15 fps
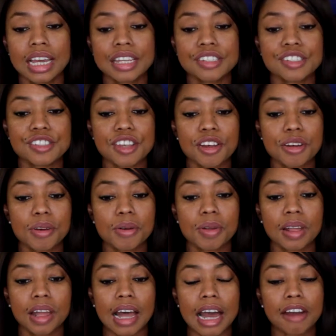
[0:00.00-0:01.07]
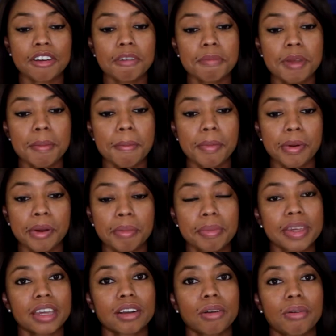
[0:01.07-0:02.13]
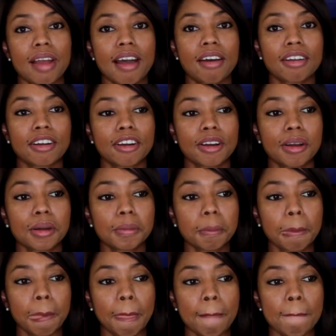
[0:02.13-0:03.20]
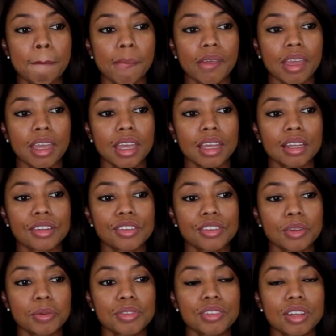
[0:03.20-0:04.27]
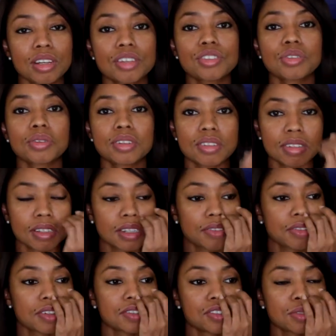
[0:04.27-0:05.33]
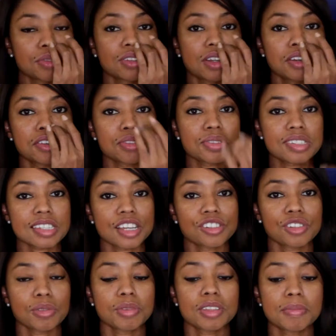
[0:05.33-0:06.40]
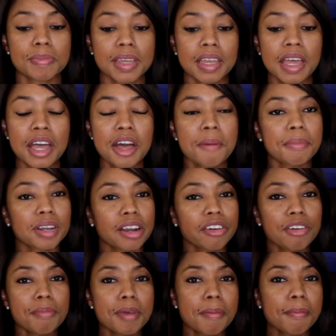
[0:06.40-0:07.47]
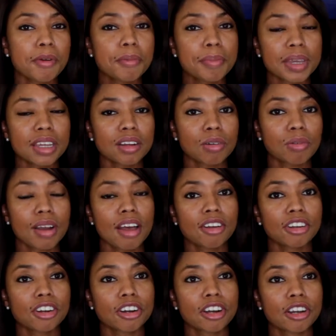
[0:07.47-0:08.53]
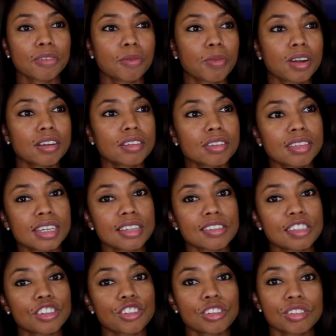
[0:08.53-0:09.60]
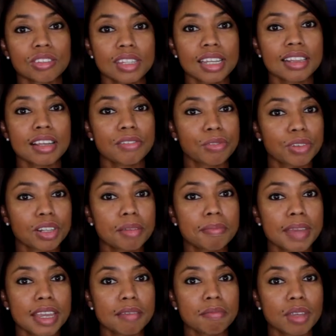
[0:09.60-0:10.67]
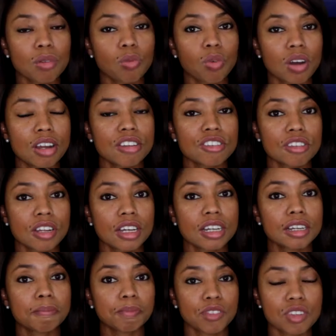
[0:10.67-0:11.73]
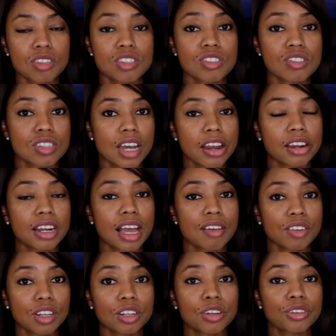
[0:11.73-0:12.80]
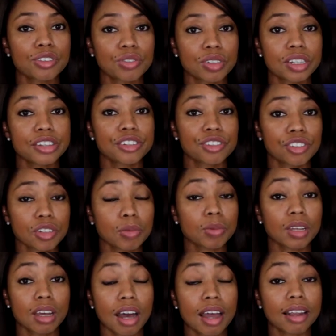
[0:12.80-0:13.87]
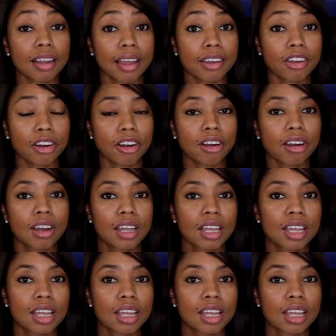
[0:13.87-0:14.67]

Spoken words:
And so I remember being around her, and she was going to do a deliverance. She was going to do a session with me. But I remember being around her, and one of the things that she said that really made me want to desire to have a close relationship with God like her